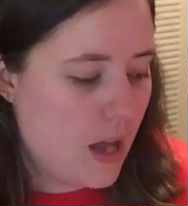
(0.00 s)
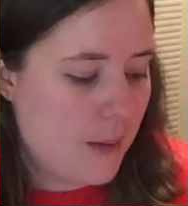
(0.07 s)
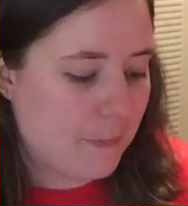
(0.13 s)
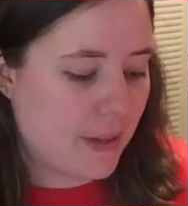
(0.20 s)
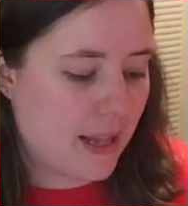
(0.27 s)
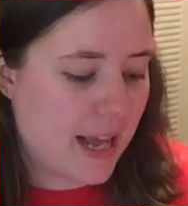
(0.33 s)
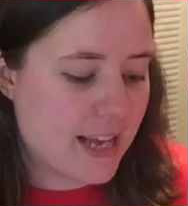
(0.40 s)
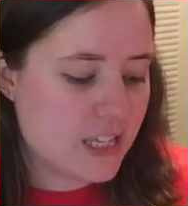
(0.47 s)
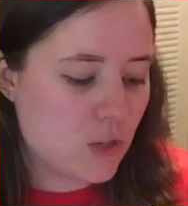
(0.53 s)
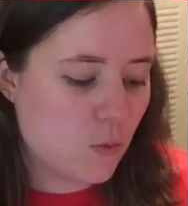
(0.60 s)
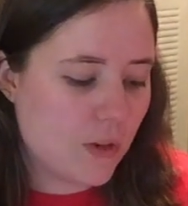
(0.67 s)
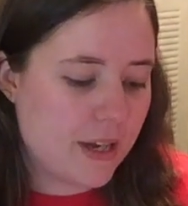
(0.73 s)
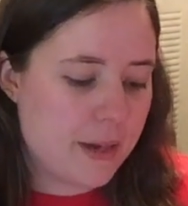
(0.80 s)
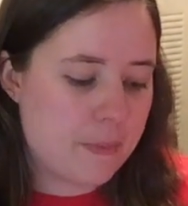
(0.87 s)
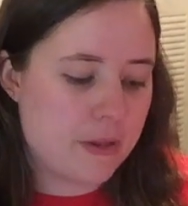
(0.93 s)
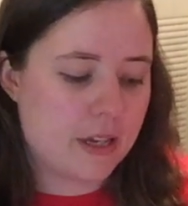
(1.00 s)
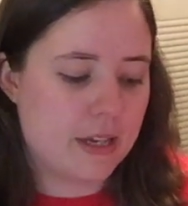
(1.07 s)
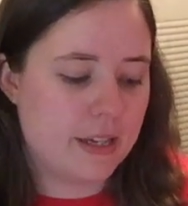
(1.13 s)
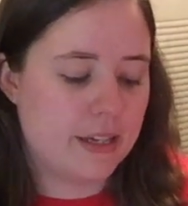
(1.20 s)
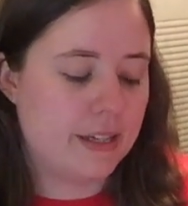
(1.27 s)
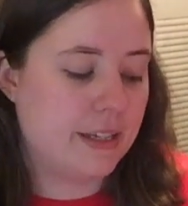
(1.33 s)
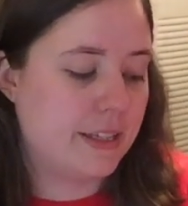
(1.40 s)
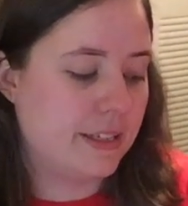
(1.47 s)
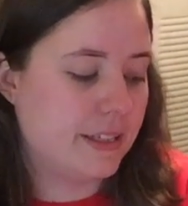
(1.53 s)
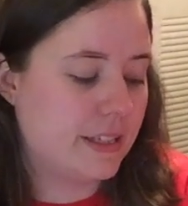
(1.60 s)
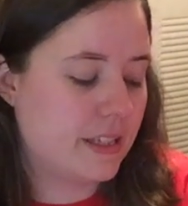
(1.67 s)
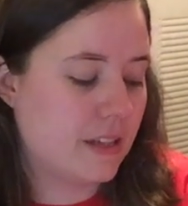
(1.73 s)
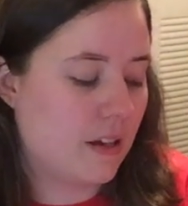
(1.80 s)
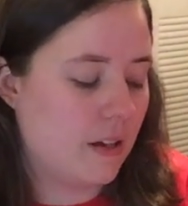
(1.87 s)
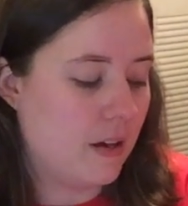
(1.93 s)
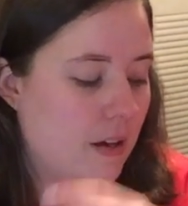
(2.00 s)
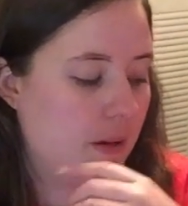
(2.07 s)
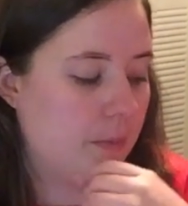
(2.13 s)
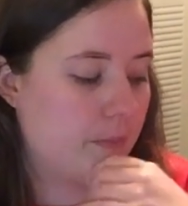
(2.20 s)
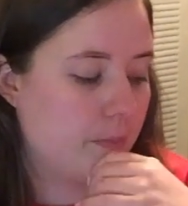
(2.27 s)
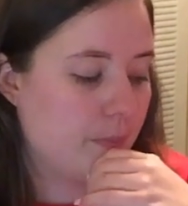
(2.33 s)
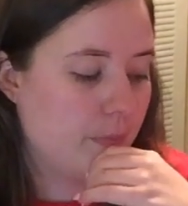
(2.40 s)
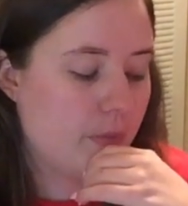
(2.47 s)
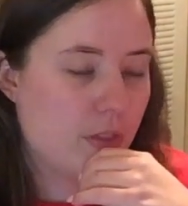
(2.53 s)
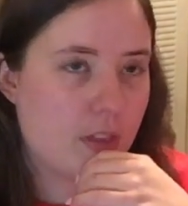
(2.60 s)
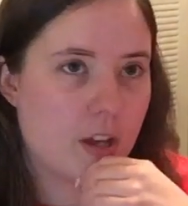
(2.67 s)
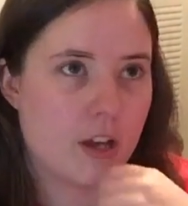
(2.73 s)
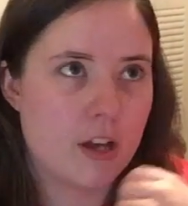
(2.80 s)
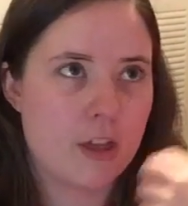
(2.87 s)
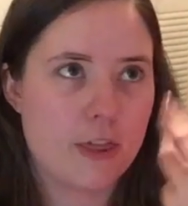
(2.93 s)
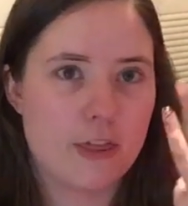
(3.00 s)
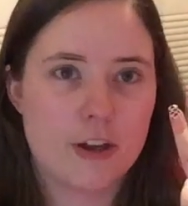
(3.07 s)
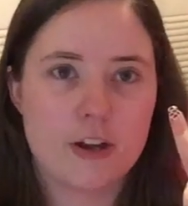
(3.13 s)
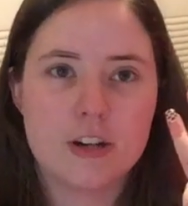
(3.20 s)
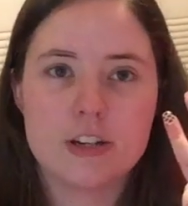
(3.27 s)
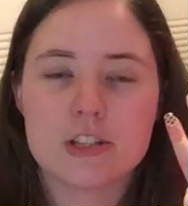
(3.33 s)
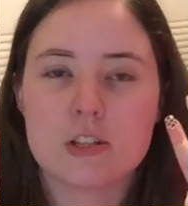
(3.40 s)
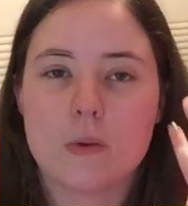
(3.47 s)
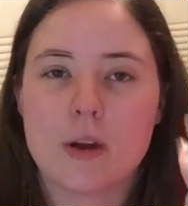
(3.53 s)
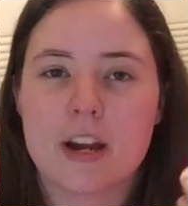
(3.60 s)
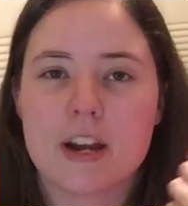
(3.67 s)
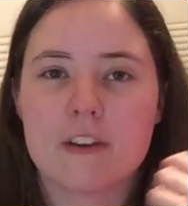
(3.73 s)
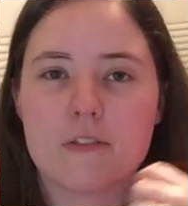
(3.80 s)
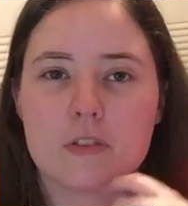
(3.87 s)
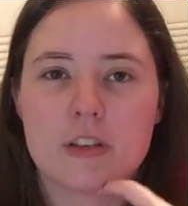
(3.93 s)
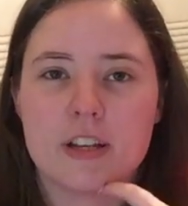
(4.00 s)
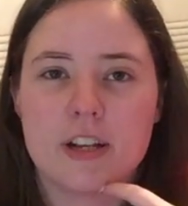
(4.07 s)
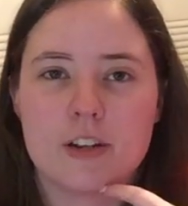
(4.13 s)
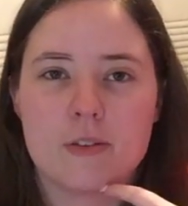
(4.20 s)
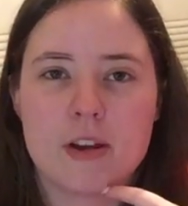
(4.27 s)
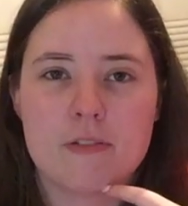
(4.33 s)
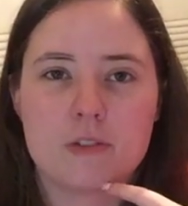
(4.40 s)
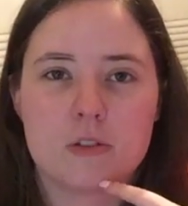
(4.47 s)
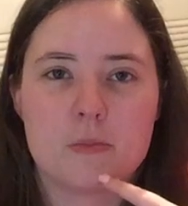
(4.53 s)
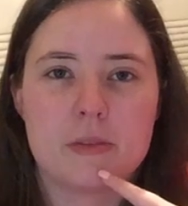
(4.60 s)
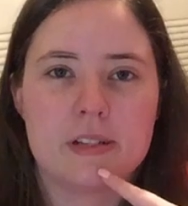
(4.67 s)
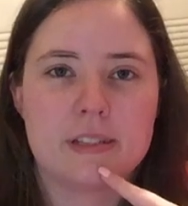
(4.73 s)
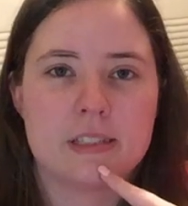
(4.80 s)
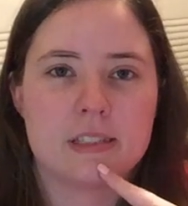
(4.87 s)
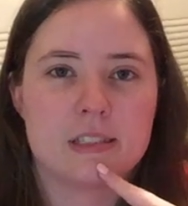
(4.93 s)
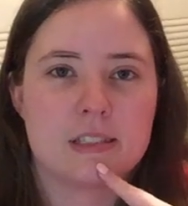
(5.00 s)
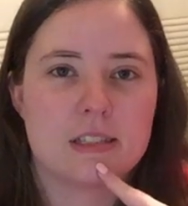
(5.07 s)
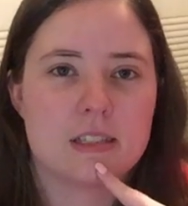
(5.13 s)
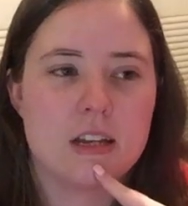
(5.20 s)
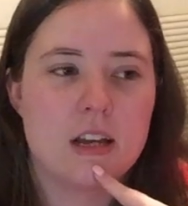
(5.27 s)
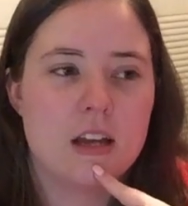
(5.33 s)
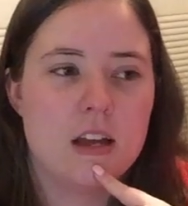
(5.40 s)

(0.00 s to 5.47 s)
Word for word: My last whip is the third square for the Unraveled Mittens